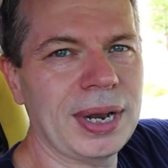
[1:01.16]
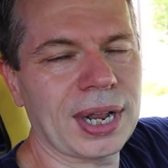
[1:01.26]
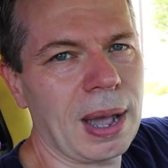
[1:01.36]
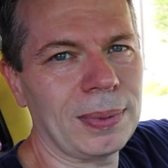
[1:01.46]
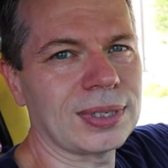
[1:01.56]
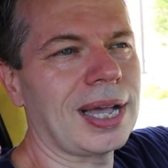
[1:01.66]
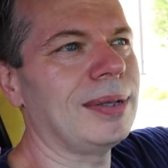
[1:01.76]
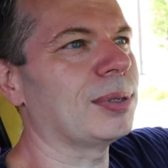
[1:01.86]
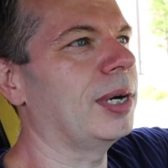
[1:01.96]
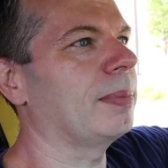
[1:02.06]
been a couple
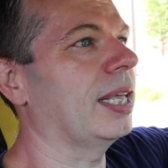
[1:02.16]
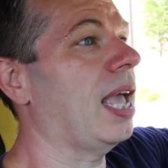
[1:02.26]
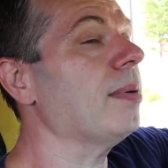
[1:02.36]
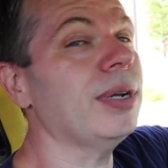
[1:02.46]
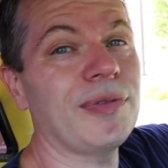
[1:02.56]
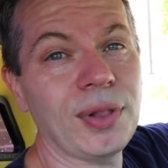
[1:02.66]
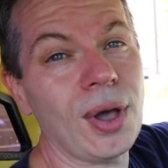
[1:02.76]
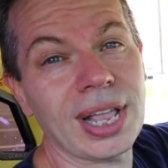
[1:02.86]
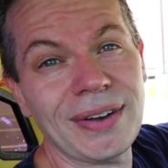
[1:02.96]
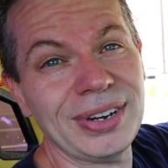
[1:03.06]
times where I'm like, I'm gonna
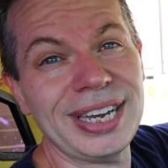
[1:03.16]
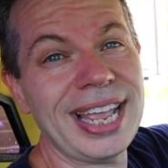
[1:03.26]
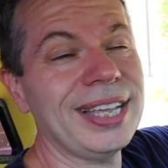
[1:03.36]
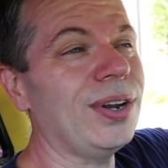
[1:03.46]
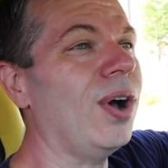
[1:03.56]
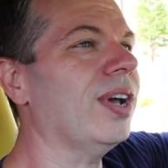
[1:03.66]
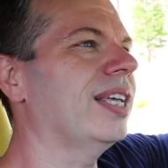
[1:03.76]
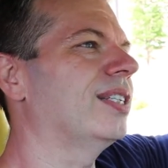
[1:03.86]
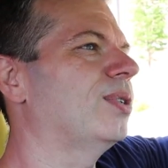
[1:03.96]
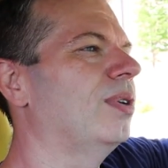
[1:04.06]
vlog every day in
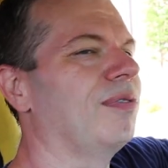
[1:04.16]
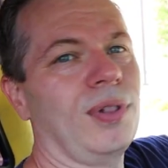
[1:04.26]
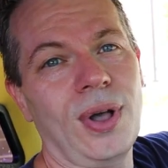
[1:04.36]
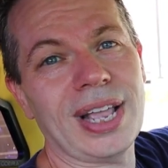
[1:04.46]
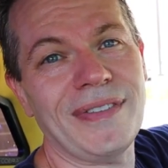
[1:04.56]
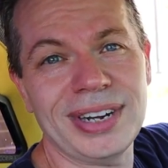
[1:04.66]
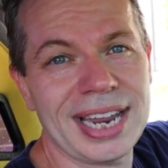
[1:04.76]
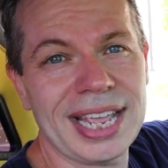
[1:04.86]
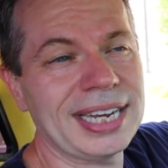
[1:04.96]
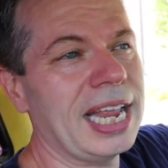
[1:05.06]
August or vlog every
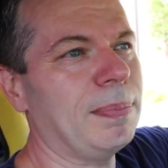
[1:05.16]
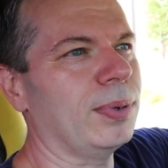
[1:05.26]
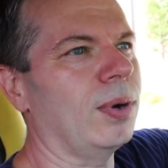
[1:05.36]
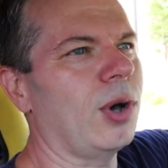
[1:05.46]
day in April,